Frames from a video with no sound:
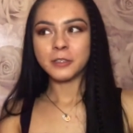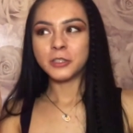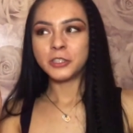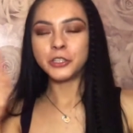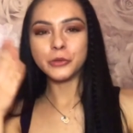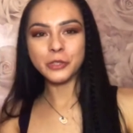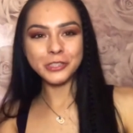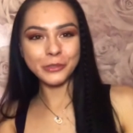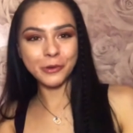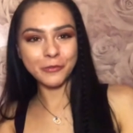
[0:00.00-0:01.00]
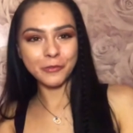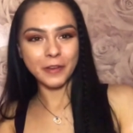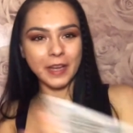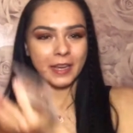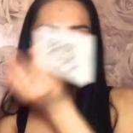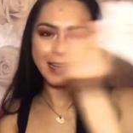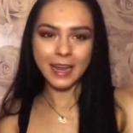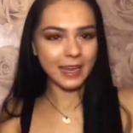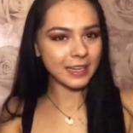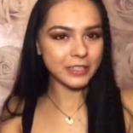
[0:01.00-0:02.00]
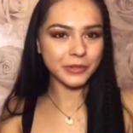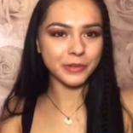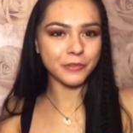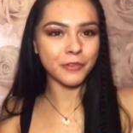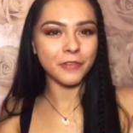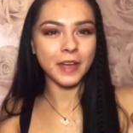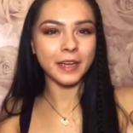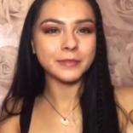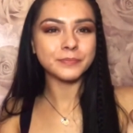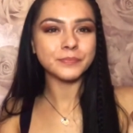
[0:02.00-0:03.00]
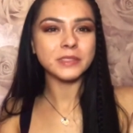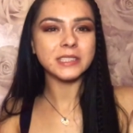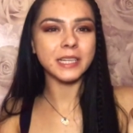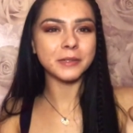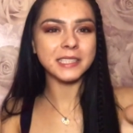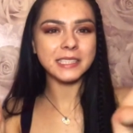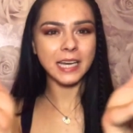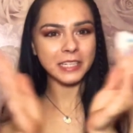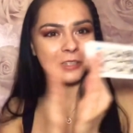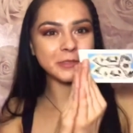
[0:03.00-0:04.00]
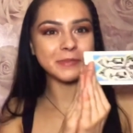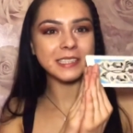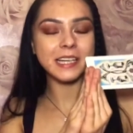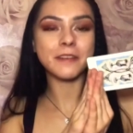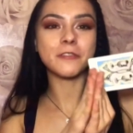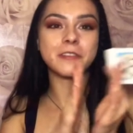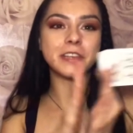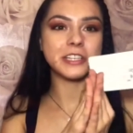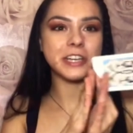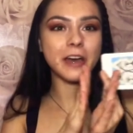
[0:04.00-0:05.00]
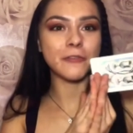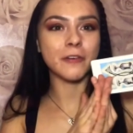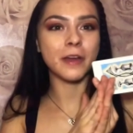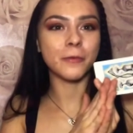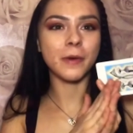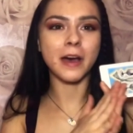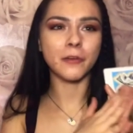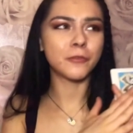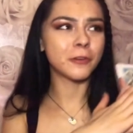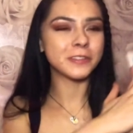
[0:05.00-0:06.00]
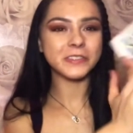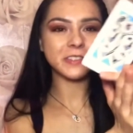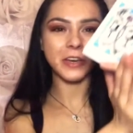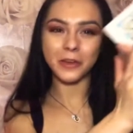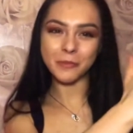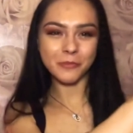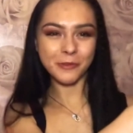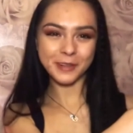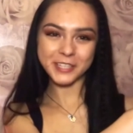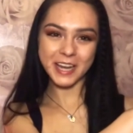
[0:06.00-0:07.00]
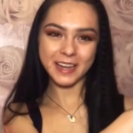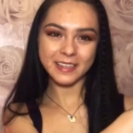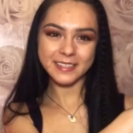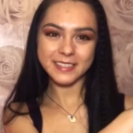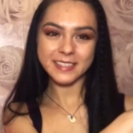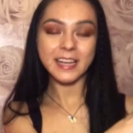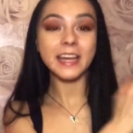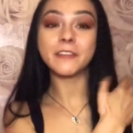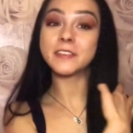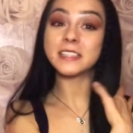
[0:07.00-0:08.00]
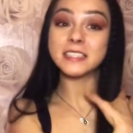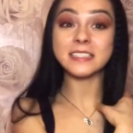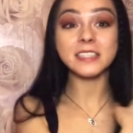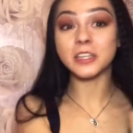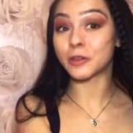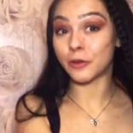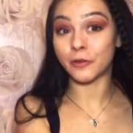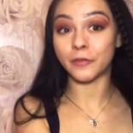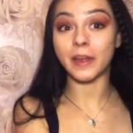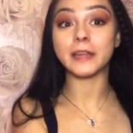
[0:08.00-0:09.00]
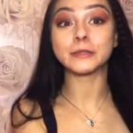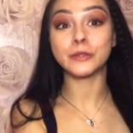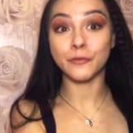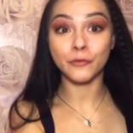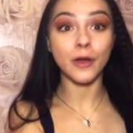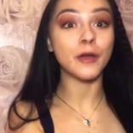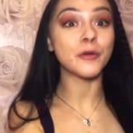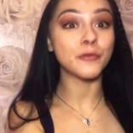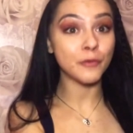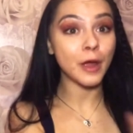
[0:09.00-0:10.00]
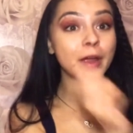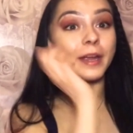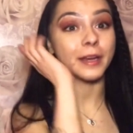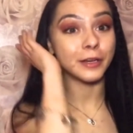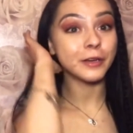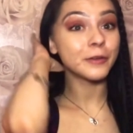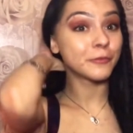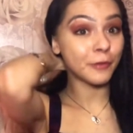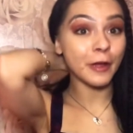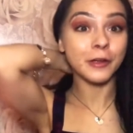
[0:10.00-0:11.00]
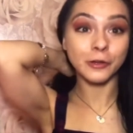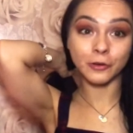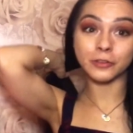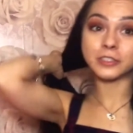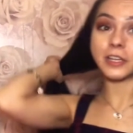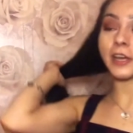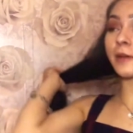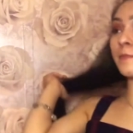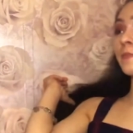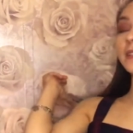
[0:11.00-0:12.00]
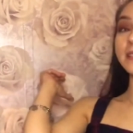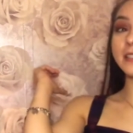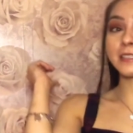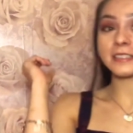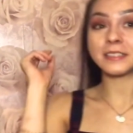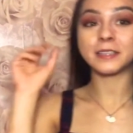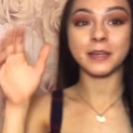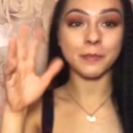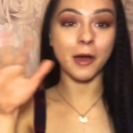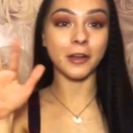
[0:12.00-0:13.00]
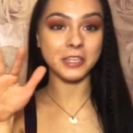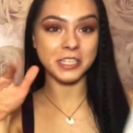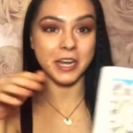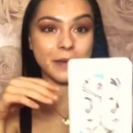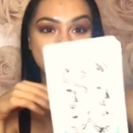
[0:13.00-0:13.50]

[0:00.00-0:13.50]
you can do one thing and they can do another thing. So it's like you come together and you gel very well for a certain project. If this isn't love, it's a very, very, very good business partnership.